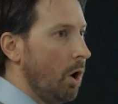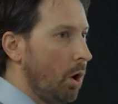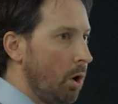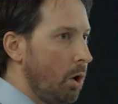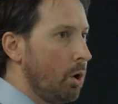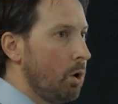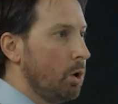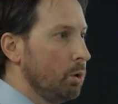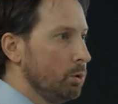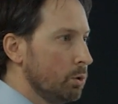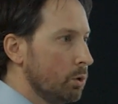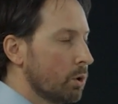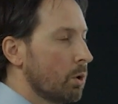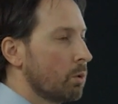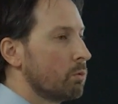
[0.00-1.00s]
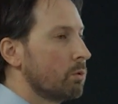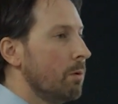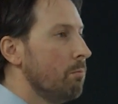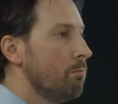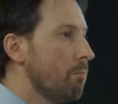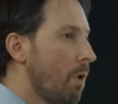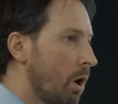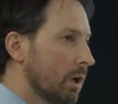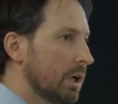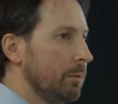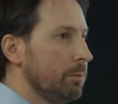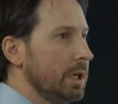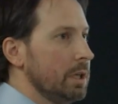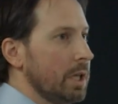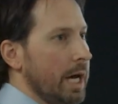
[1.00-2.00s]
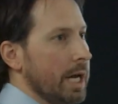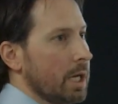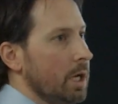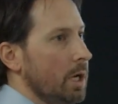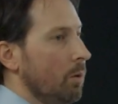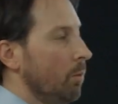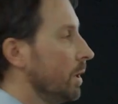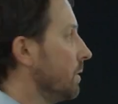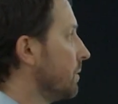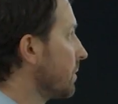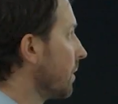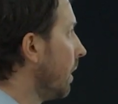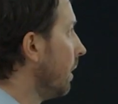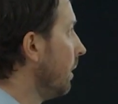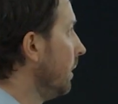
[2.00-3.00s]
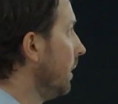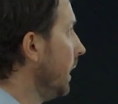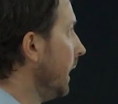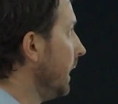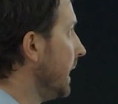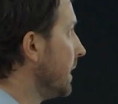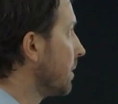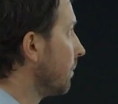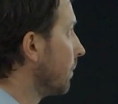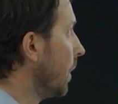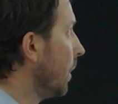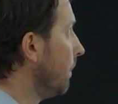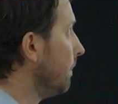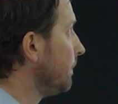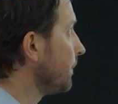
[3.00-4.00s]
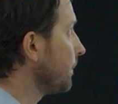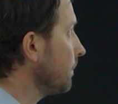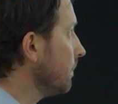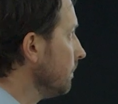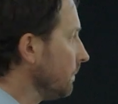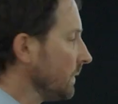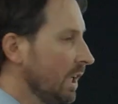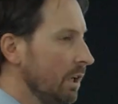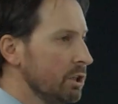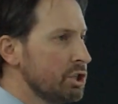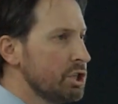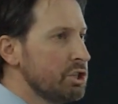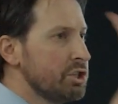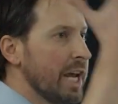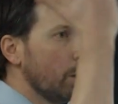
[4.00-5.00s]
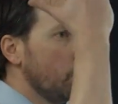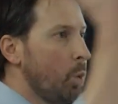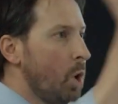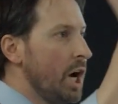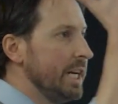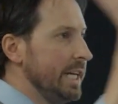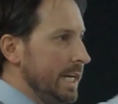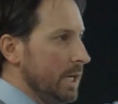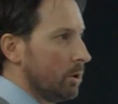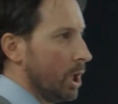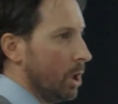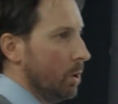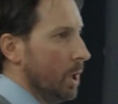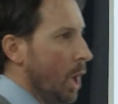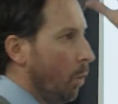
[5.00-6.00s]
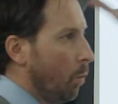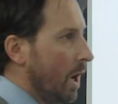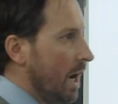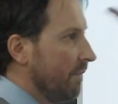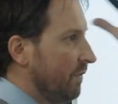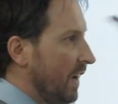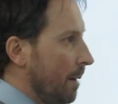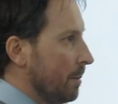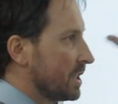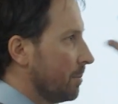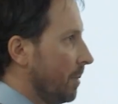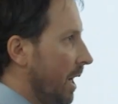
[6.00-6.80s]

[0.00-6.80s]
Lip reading: all look remarkably like what you saw in ancient Rome. Let's just take one hero, one famous